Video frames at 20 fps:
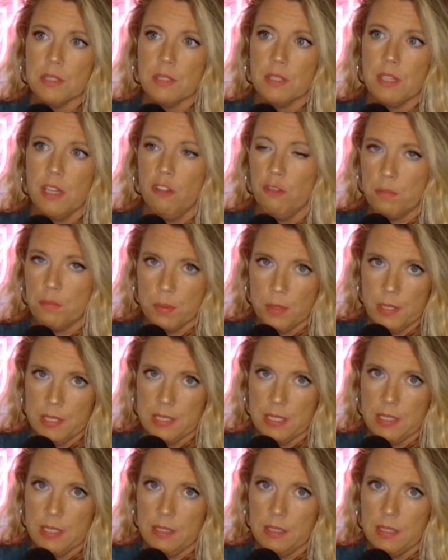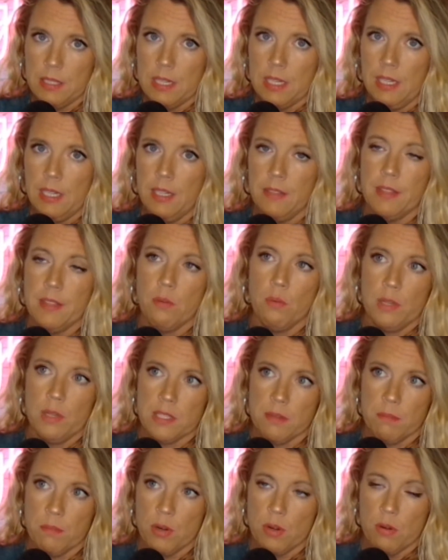of prison that was
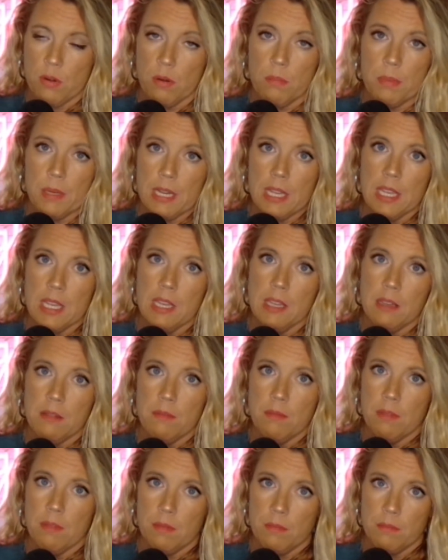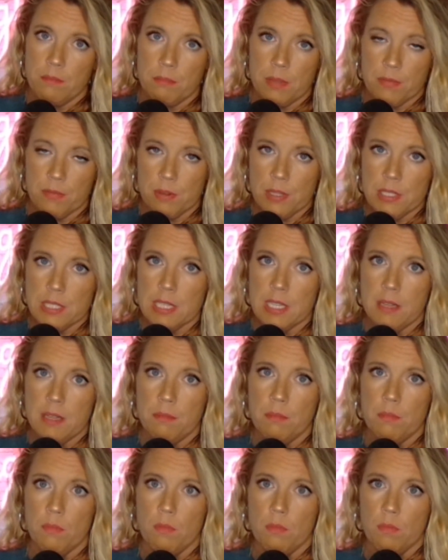a murderer, but he befriended
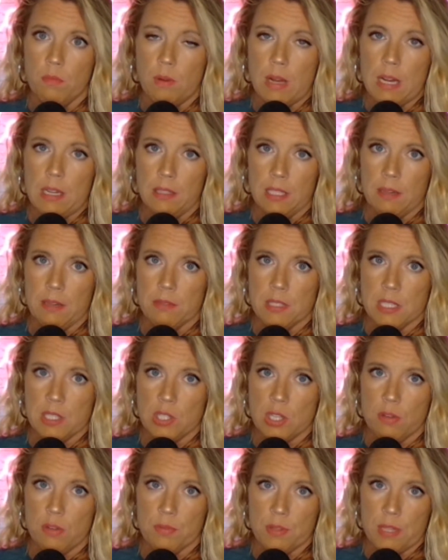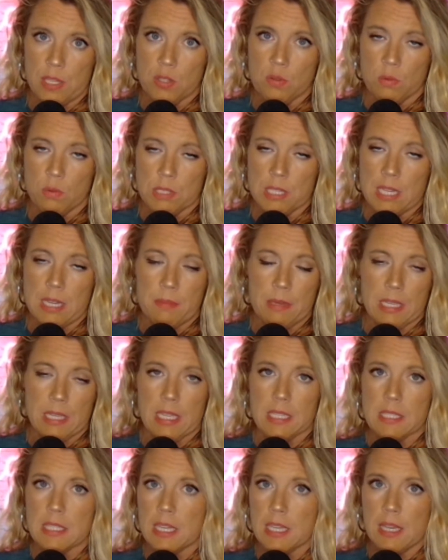him while he was in jail for that short time. And I
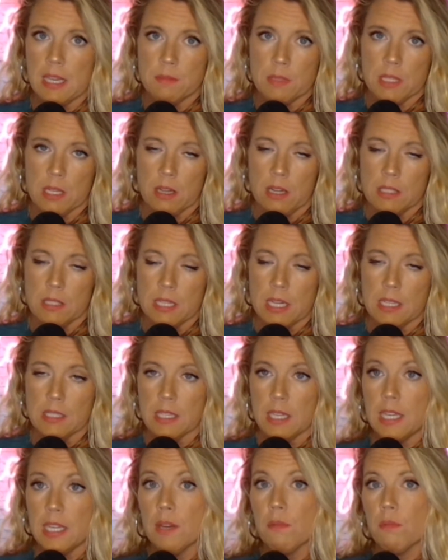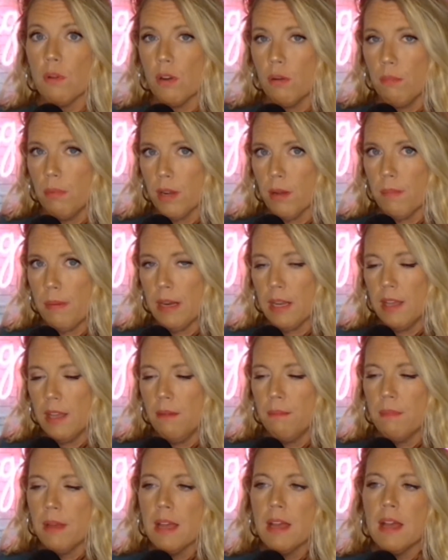guess they kept in contact and he wrote a book about
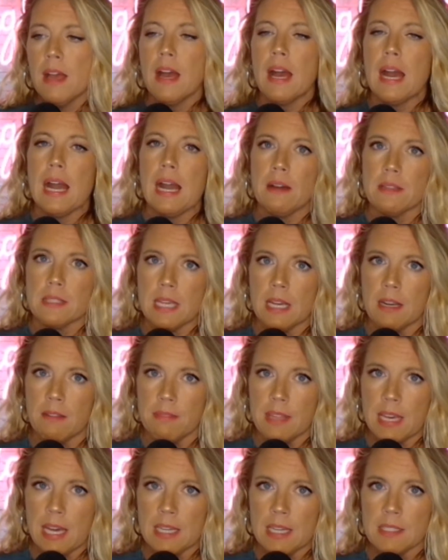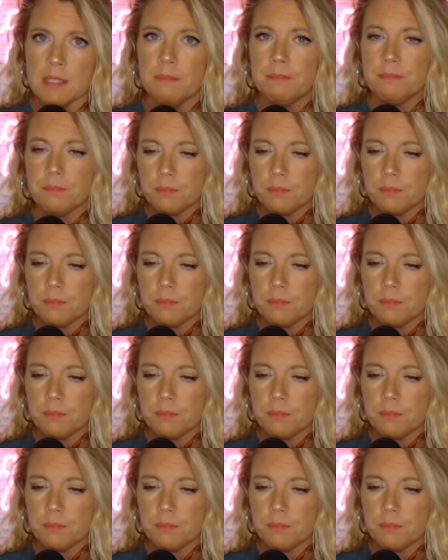him. Outside of that,